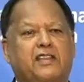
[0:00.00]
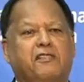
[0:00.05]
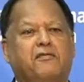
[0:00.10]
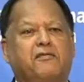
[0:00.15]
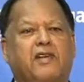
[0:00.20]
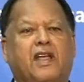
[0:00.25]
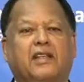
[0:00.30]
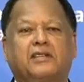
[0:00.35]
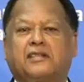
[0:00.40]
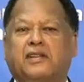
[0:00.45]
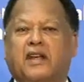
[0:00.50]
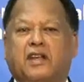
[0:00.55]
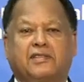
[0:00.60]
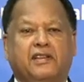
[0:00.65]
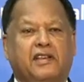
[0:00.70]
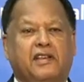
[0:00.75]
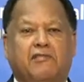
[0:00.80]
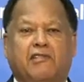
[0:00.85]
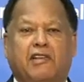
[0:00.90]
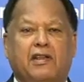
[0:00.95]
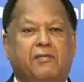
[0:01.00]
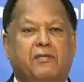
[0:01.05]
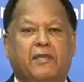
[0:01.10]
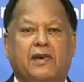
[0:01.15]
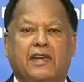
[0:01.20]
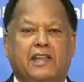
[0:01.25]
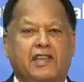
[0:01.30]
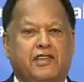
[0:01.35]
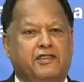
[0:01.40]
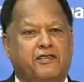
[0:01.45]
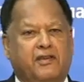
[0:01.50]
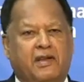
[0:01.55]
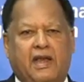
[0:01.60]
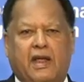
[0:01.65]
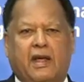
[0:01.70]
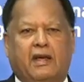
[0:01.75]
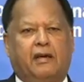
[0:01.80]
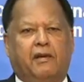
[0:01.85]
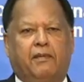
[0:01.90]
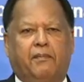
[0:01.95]
infrastructure development in Sri
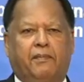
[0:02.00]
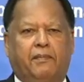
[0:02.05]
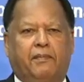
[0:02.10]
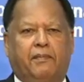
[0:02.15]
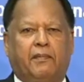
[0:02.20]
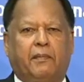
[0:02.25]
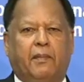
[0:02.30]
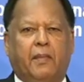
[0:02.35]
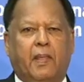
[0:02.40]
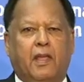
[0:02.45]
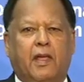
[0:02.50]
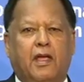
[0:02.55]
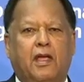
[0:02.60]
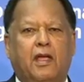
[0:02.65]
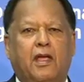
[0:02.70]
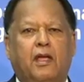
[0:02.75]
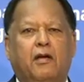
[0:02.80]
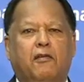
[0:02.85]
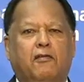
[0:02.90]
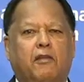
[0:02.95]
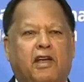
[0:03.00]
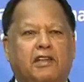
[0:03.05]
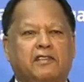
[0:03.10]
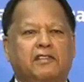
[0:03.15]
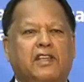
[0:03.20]
Lanka. For